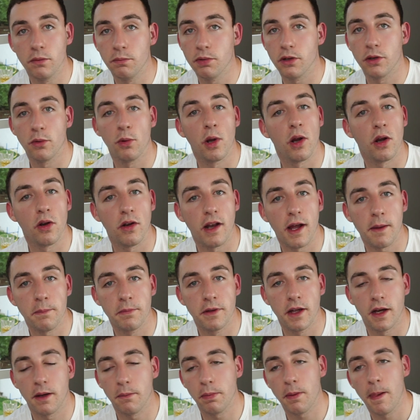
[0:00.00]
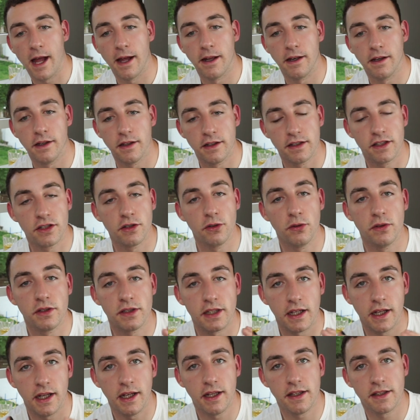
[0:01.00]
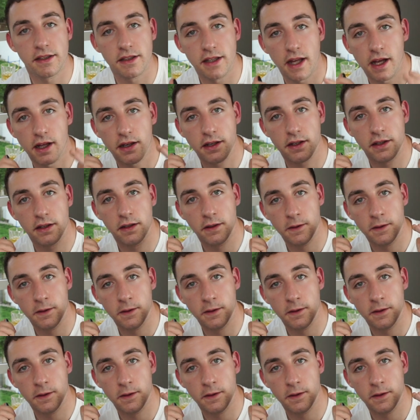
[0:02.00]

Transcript: put away your laptop, and as soon as it hits that